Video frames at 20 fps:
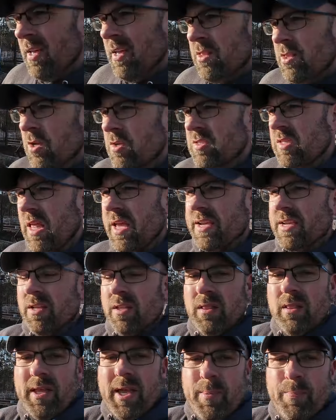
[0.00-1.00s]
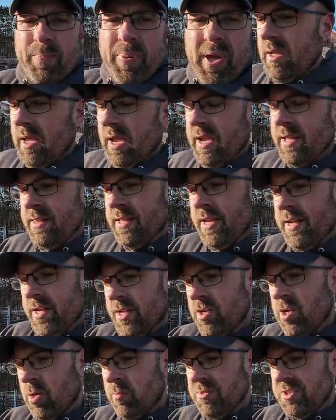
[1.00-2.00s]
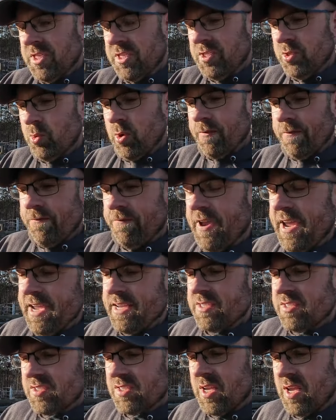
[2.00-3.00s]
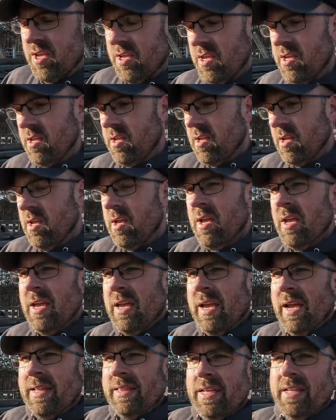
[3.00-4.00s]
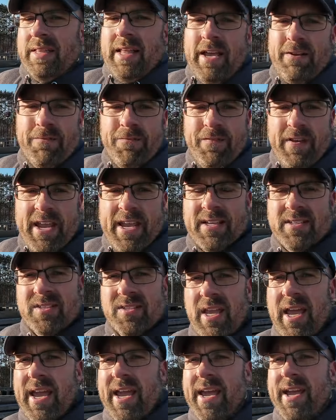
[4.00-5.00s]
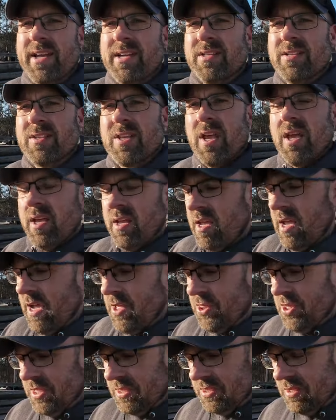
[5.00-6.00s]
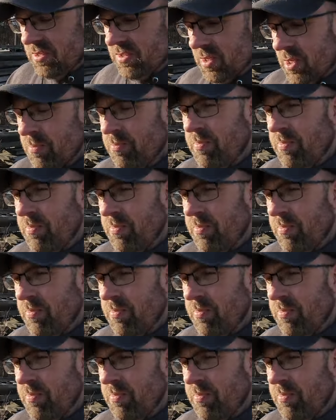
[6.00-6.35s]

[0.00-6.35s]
there's like a lip, and then it comes into a face, and then that face has, I think there's a